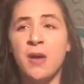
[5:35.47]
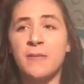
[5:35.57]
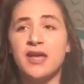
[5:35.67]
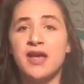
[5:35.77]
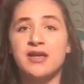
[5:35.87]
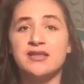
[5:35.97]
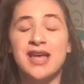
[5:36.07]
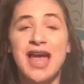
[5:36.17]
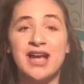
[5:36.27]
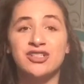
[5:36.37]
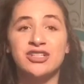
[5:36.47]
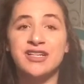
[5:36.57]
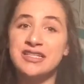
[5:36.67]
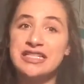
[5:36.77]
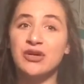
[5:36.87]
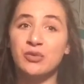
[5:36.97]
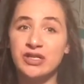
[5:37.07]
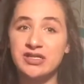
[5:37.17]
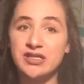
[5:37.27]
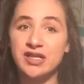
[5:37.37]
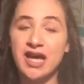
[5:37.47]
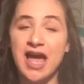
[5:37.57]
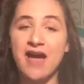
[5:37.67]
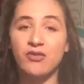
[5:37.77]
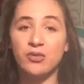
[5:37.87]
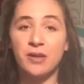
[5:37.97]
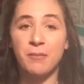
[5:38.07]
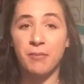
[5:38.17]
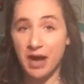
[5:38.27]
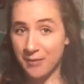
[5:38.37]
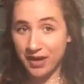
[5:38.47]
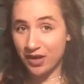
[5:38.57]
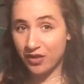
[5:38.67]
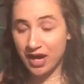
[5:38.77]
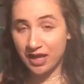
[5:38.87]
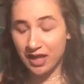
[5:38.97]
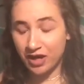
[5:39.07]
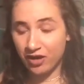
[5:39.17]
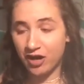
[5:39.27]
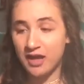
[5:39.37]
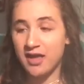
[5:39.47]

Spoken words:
because actually until recently I haven't really bought my own highlighter,